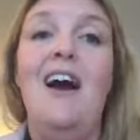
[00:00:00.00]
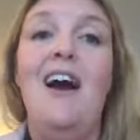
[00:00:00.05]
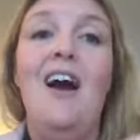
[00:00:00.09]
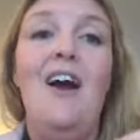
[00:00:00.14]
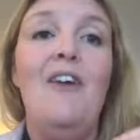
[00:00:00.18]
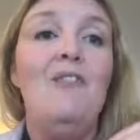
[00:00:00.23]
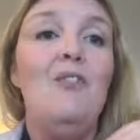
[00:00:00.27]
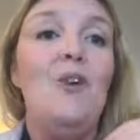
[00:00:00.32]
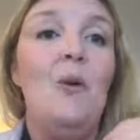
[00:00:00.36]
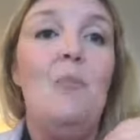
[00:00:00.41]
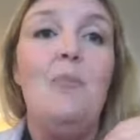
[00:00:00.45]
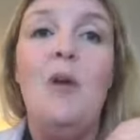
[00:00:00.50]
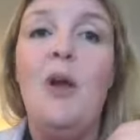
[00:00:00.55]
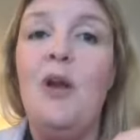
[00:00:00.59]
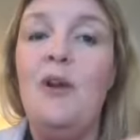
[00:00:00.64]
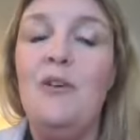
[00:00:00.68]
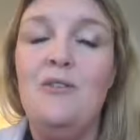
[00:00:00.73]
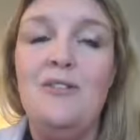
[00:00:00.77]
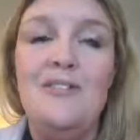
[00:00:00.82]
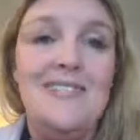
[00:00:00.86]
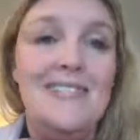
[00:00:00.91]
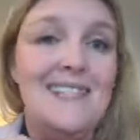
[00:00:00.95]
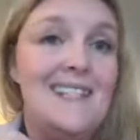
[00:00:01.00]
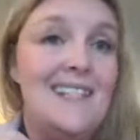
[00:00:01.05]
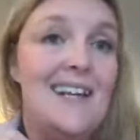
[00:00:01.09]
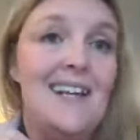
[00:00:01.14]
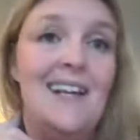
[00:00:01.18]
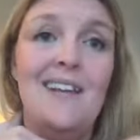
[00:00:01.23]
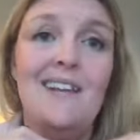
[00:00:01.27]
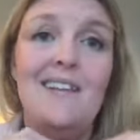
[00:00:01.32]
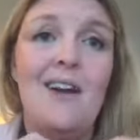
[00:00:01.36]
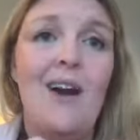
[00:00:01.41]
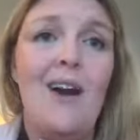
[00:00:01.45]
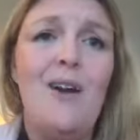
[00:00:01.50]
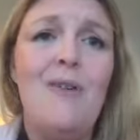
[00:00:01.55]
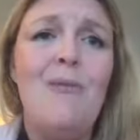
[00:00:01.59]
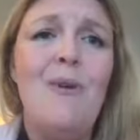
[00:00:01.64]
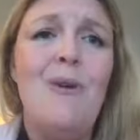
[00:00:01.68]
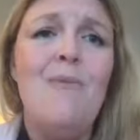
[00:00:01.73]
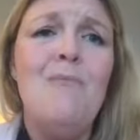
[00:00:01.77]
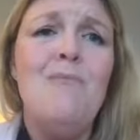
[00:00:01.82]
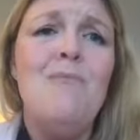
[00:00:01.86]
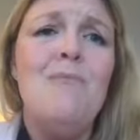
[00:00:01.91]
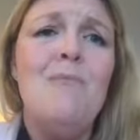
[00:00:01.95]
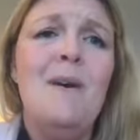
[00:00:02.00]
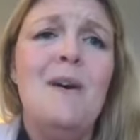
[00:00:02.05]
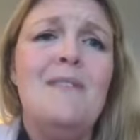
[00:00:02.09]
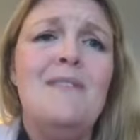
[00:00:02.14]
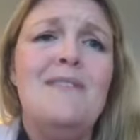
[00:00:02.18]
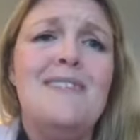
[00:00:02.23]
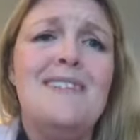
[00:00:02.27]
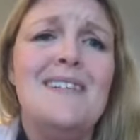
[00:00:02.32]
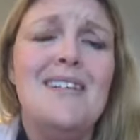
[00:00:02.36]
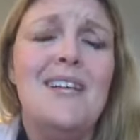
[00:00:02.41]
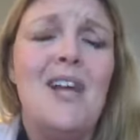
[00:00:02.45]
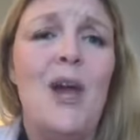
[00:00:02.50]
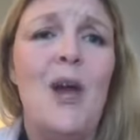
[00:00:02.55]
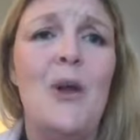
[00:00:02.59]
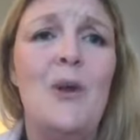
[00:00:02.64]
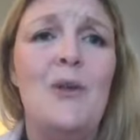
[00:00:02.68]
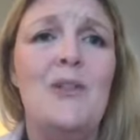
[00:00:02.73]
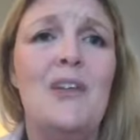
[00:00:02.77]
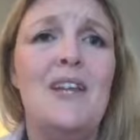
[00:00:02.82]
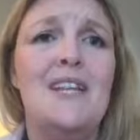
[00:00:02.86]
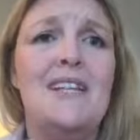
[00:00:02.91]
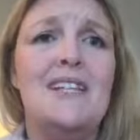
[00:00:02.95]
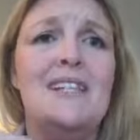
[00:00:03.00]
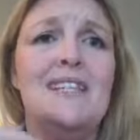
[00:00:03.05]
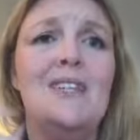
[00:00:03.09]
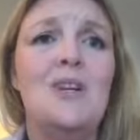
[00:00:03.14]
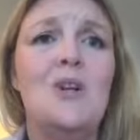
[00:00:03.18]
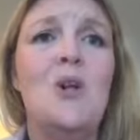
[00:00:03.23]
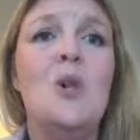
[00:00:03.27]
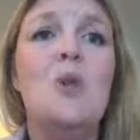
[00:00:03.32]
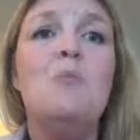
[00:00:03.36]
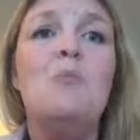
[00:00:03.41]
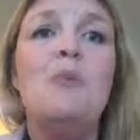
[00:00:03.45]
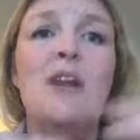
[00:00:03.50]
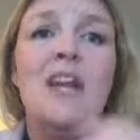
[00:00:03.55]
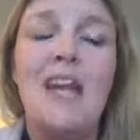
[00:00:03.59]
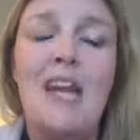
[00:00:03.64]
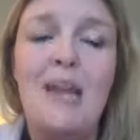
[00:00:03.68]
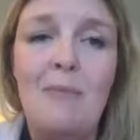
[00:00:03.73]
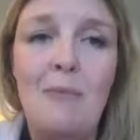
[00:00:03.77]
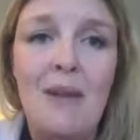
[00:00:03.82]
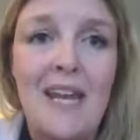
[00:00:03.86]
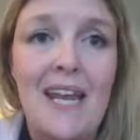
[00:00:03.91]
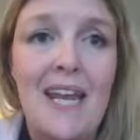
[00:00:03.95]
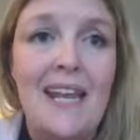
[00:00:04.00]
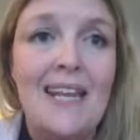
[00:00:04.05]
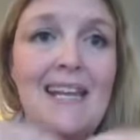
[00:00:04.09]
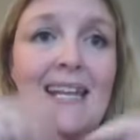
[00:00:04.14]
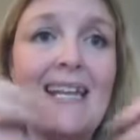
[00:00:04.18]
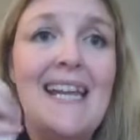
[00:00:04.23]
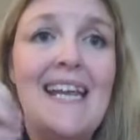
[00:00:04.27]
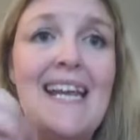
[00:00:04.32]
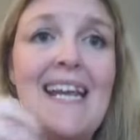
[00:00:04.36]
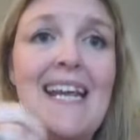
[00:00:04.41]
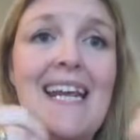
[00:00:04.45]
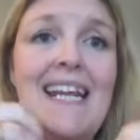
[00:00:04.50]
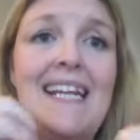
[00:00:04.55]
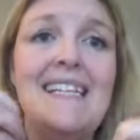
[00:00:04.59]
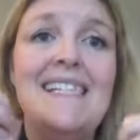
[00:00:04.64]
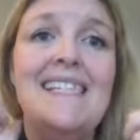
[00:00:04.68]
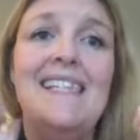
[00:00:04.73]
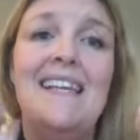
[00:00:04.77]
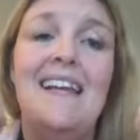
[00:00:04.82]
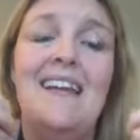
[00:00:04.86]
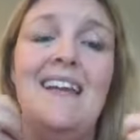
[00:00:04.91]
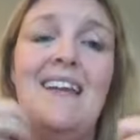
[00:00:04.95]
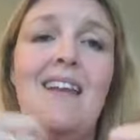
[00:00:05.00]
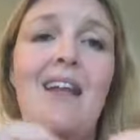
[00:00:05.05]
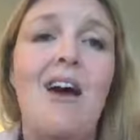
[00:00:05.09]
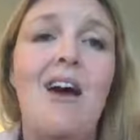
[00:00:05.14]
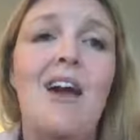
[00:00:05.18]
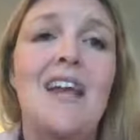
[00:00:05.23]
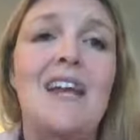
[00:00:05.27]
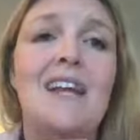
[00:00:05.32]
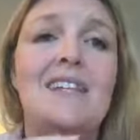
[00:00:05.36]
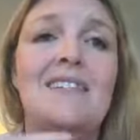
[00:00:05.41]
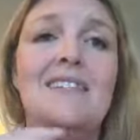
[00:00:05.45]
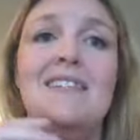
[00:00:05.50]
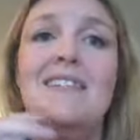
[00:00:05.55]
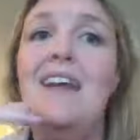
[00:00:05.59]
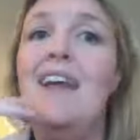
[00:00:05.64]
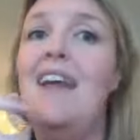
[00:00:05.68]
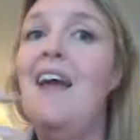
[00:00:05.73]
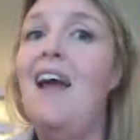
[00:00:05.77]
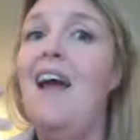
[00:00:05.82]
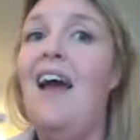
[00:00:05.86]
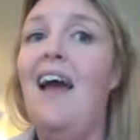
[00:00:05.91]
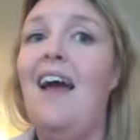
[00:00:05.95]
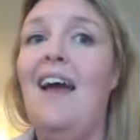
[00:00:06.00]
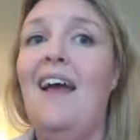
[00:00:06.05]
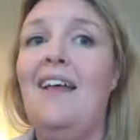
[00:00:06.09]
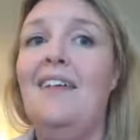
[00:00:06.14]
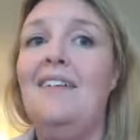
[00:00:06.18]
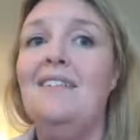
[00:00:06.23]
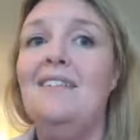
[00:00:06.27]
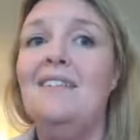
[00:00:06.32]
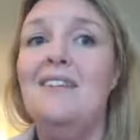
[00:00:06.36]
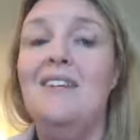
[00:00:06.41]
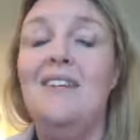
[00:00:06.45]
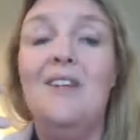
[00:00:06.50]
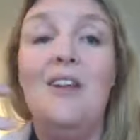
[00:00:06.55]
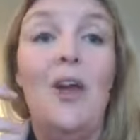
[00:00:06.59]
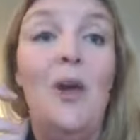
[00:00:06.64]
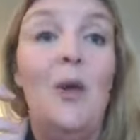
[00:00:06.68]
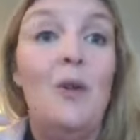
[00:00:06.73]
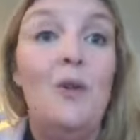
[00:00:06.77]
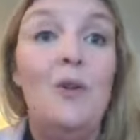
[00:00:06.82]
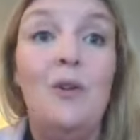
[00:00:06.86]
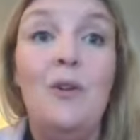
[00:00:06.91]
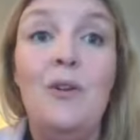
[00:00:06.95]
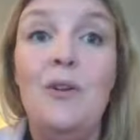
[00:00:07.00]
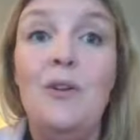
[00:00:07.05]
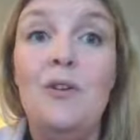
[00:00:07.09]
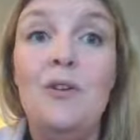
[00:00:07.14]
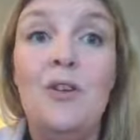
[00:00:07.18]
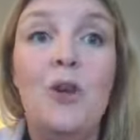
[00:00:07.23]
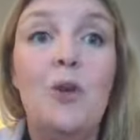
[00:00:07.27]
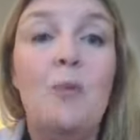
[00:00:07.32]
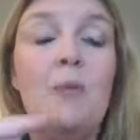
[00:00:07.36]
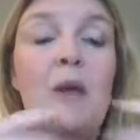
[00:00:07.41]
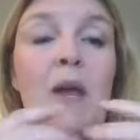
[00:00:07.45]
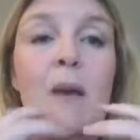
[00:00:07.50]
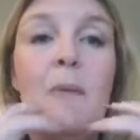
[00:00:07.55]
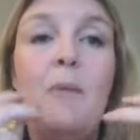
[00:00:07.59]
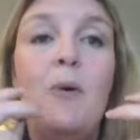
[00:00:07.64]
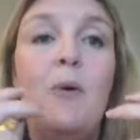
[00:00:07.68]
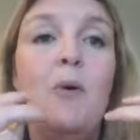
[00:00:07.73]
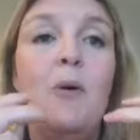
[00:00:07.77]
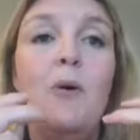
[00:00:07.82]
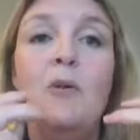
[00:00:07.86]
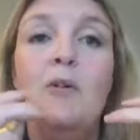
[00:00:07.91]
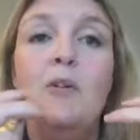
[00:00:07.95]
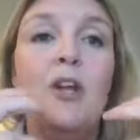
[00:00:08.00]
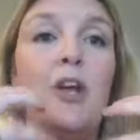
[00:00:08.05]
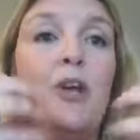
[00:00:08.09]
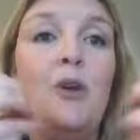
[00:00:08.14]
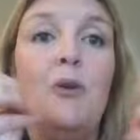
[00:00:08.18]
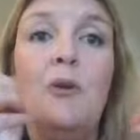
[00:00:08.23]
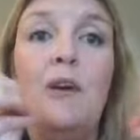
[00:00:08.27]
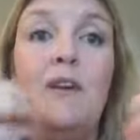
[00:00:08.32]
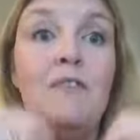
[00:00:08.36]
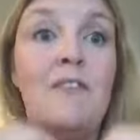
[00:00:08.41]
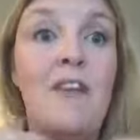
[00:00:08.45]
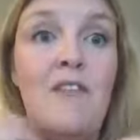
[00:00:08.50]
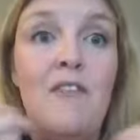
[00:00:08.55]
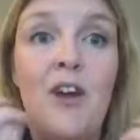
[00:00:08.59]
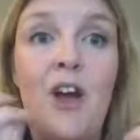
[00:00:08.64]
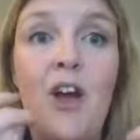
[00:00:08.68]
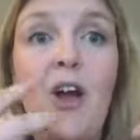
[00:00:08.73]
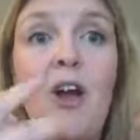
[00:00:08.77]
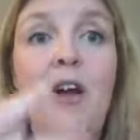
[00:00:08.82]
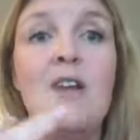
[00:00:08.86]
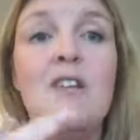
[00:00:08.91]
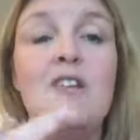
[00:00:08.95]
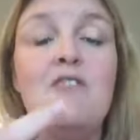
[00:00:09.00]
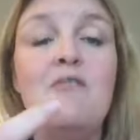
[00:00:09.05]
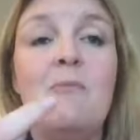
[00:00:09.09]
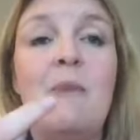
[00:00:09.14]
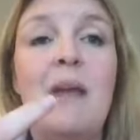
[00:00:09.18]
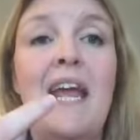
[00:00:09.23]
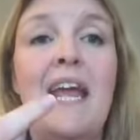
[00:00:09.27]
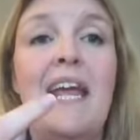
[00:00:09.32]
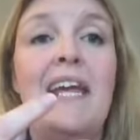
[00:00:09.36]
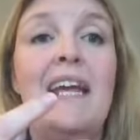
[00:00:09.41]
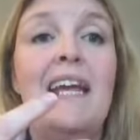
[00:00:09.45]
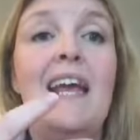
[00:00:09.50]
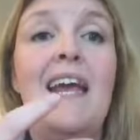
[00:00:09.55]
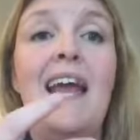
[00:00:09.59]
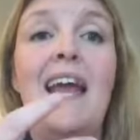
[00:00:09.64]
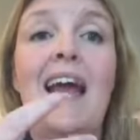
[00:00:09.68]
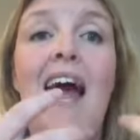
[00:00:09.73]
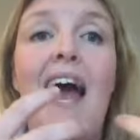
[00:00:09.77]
I've got posts that I wrote months ago that are still bringing me in leads and likes. And, you know, new people who have never heard of me.